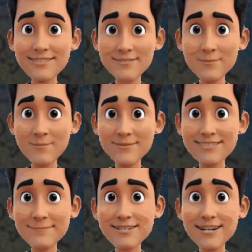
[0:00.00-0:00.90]
Resting
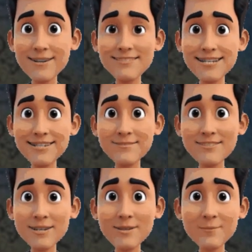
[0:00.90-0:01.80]
properly helps in
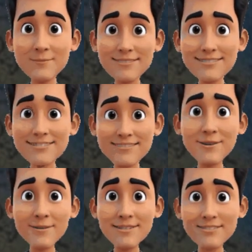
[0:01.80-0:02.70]
faster recovery
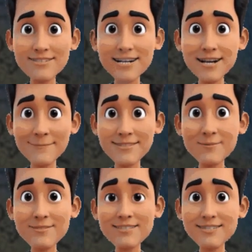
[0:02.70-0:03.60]
and avoids
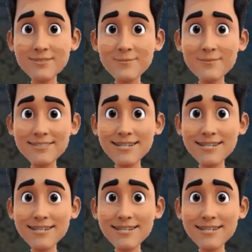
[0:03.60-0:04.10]
complications.